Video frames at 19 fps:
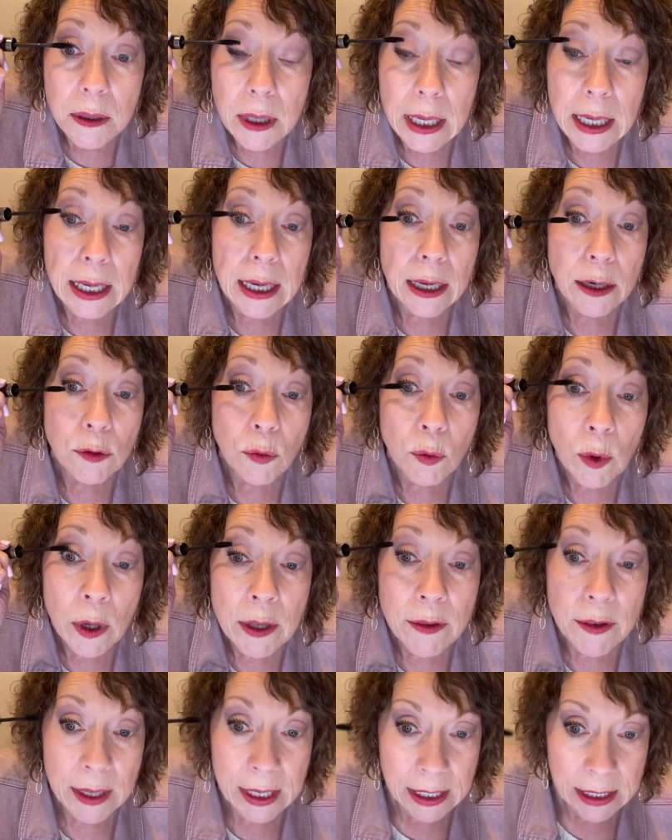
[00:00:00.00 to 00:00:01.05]
And
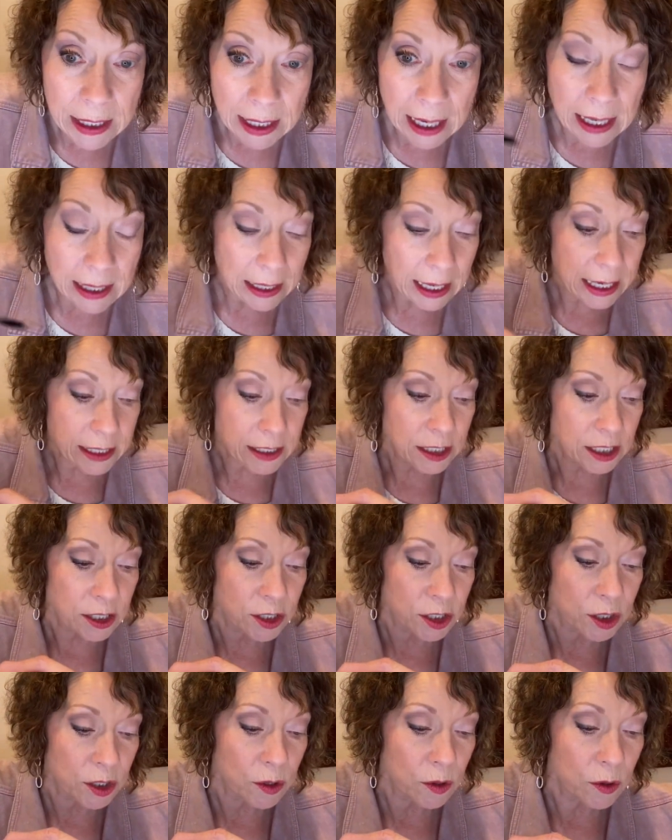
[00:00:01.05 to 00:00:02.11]
one thing that I like to
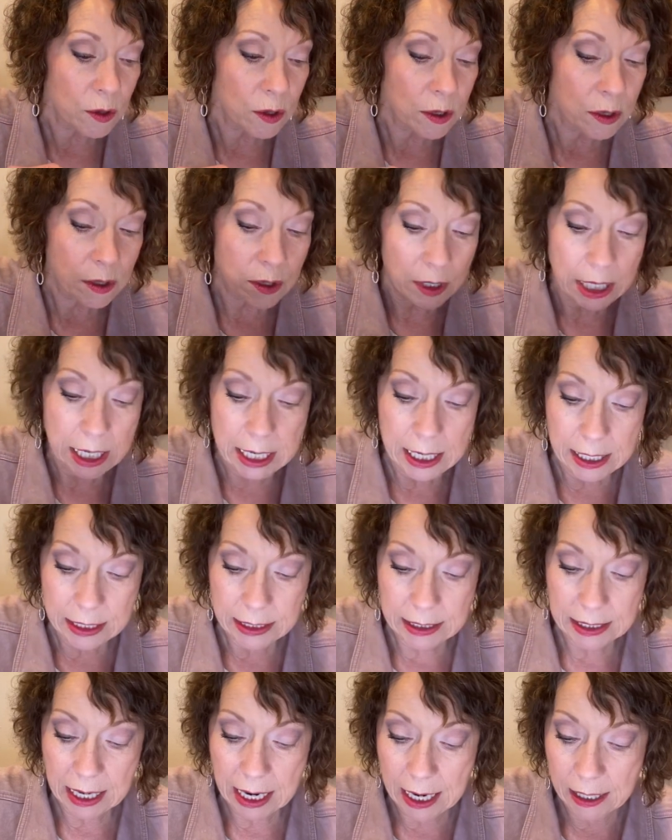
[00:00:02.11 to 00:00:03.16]
do
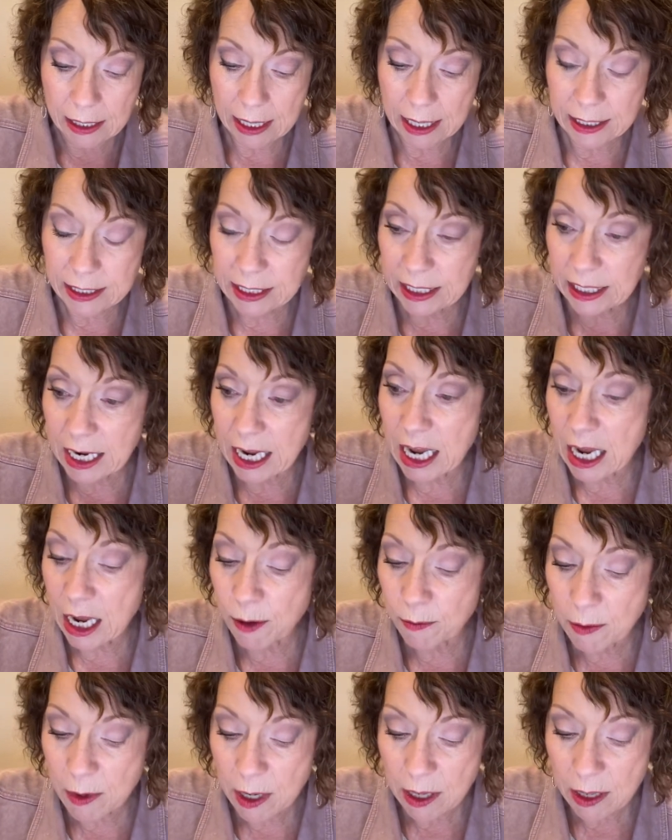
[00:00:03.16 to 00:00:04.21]
is I like to
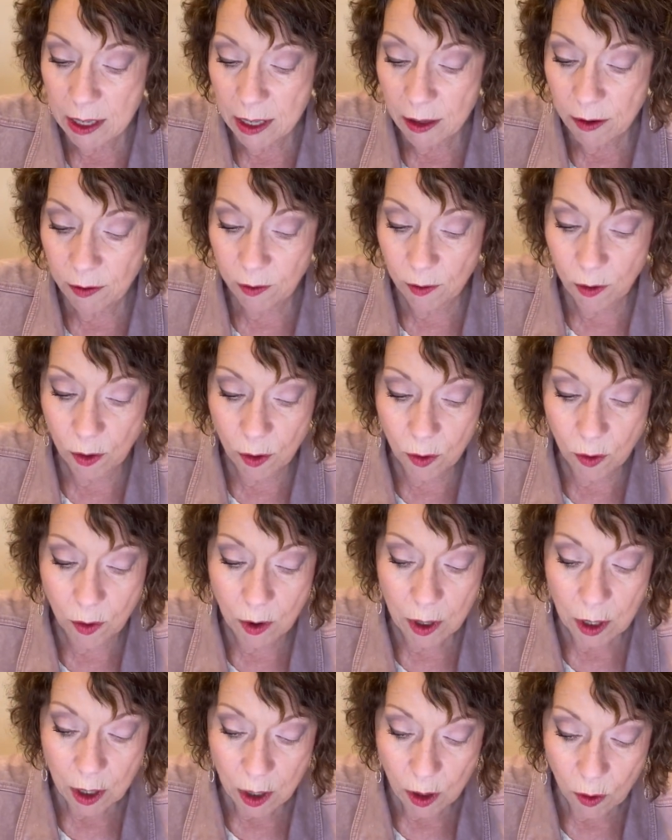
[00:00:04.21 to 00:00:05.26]
come through
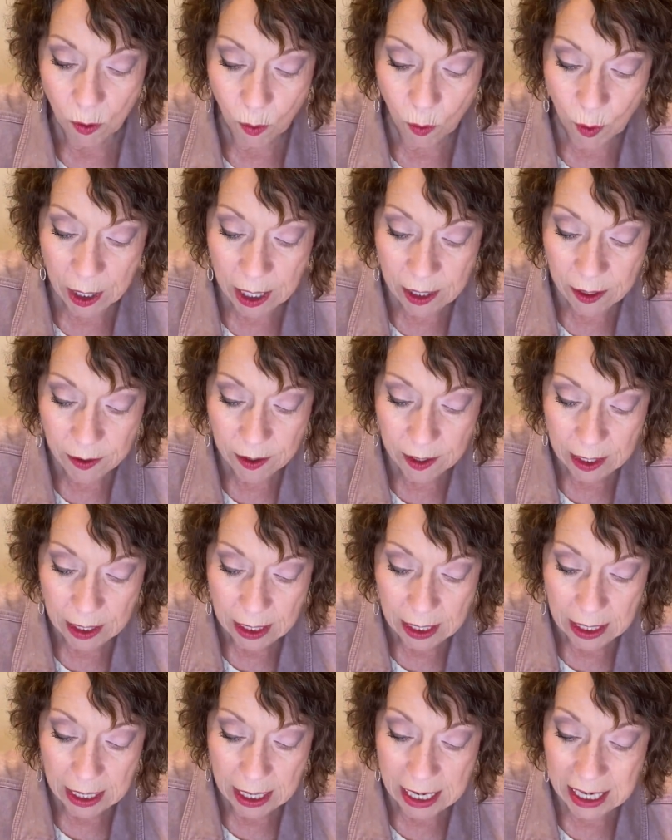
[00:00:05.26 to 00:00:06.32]
with
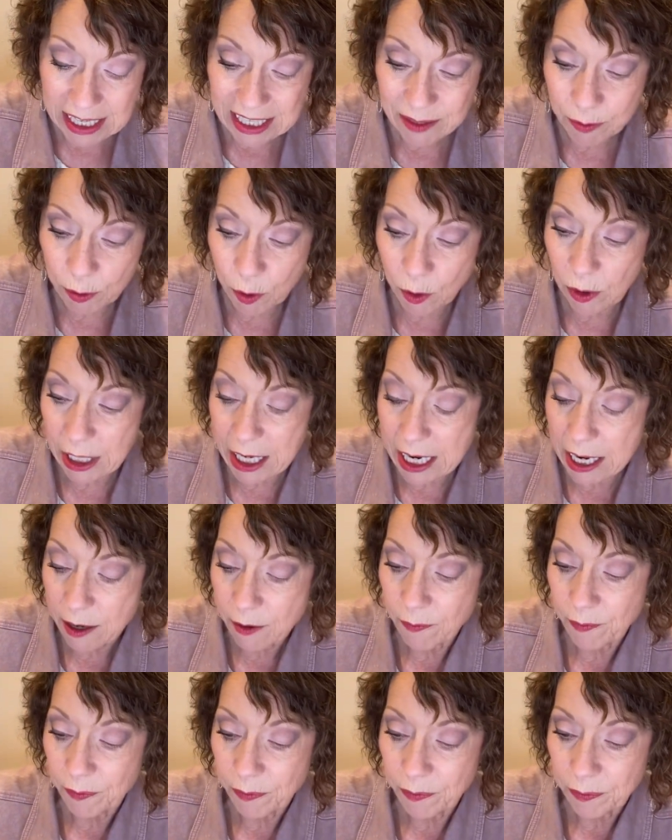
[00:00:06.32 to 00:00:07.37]
a spoolie
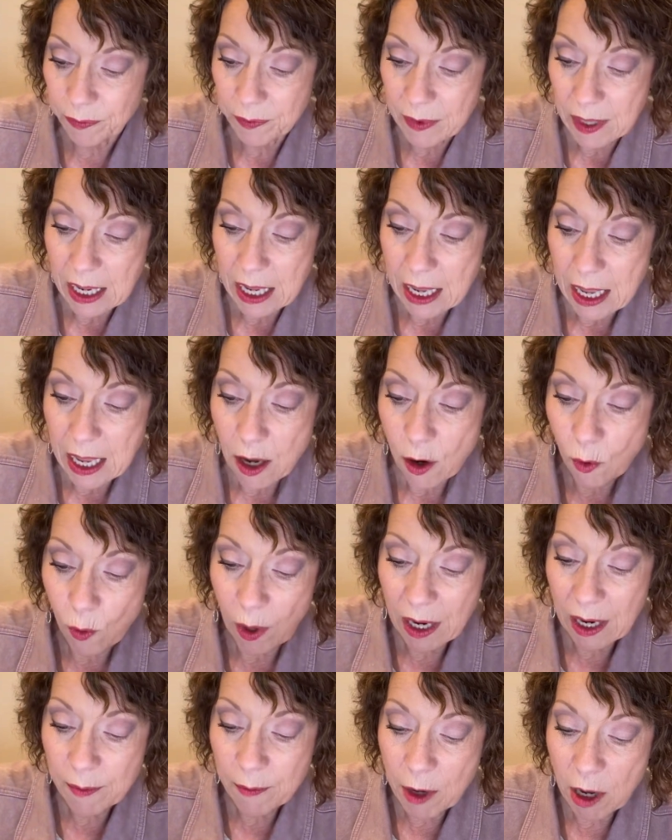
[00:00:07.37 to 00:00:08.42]
when
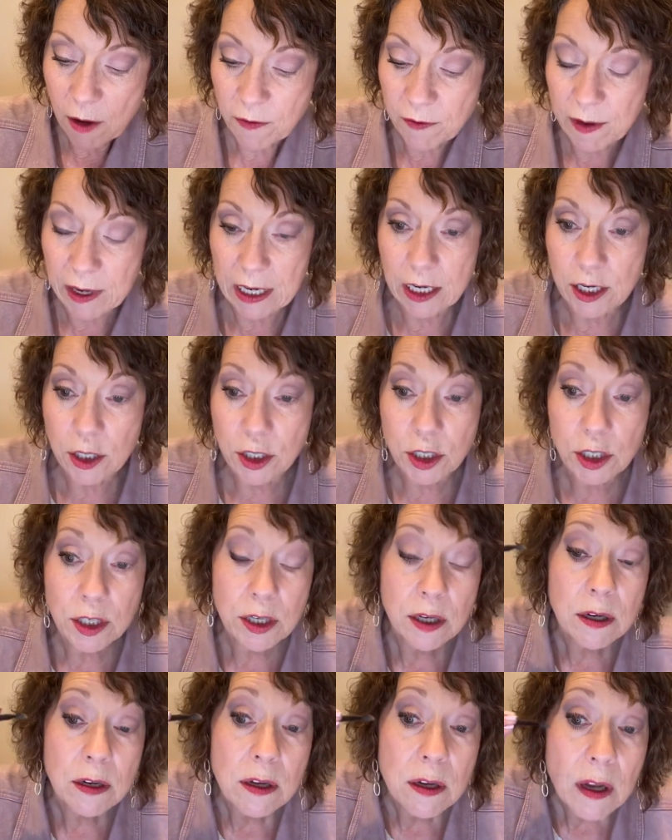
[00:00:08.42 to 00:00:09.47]
I'm all finished
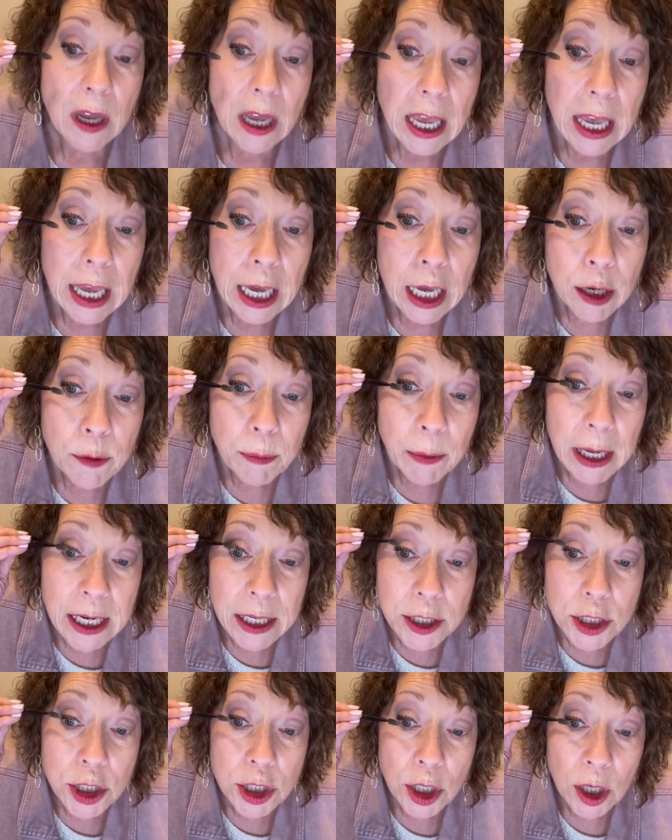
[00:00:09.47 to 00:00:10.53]
and make
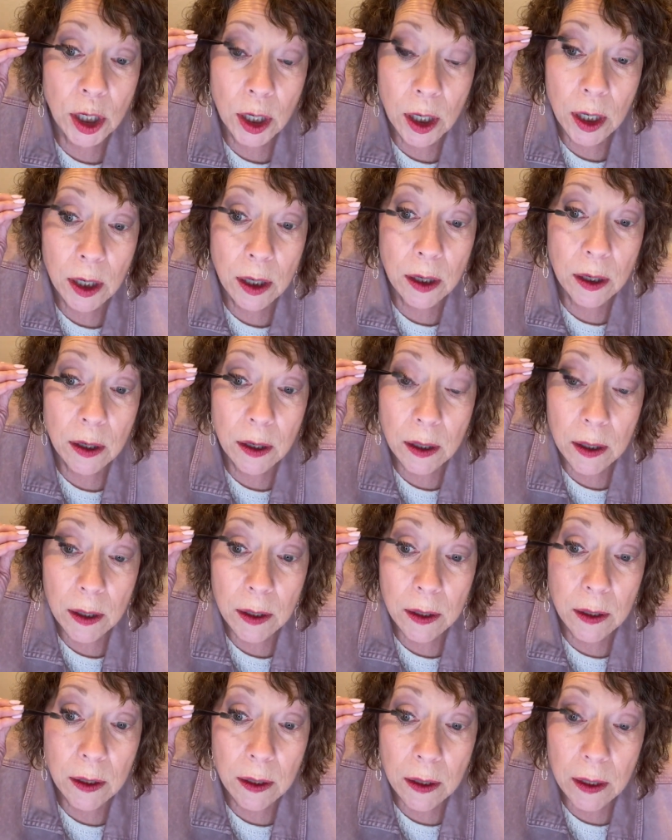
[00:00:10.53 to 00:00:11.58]
sure
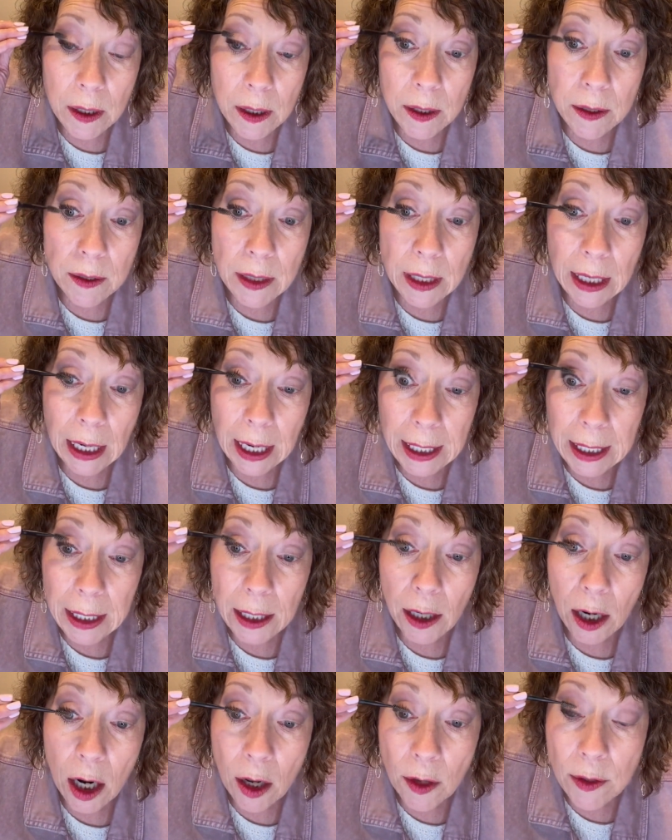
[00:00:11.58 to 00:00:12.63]
that I get
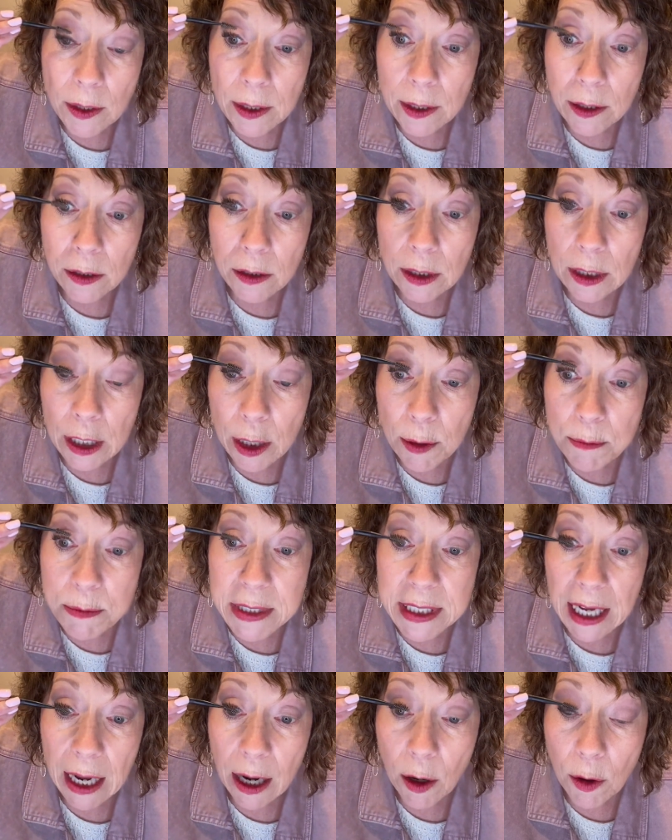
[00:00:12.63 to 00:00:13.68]
all the little clumps
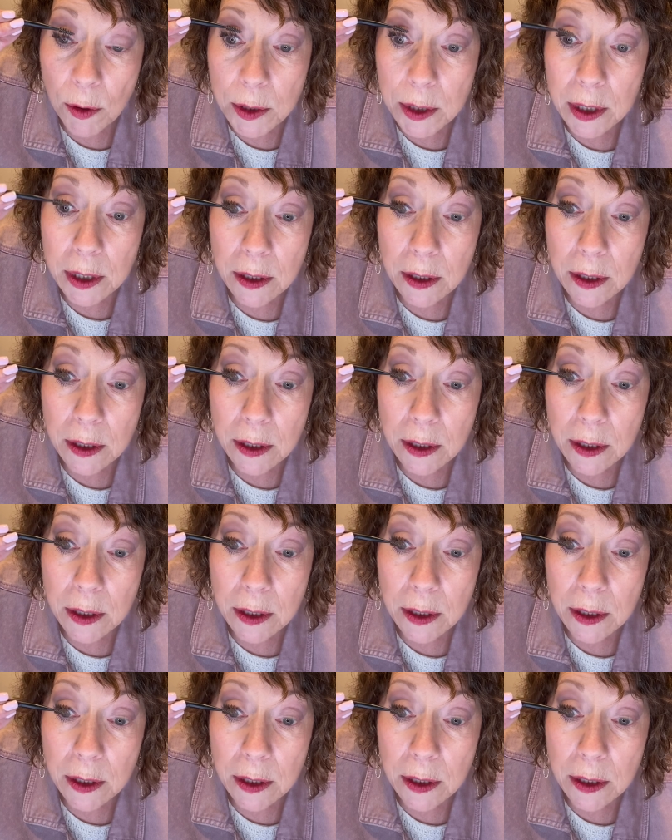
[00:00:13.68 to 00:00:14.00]
out.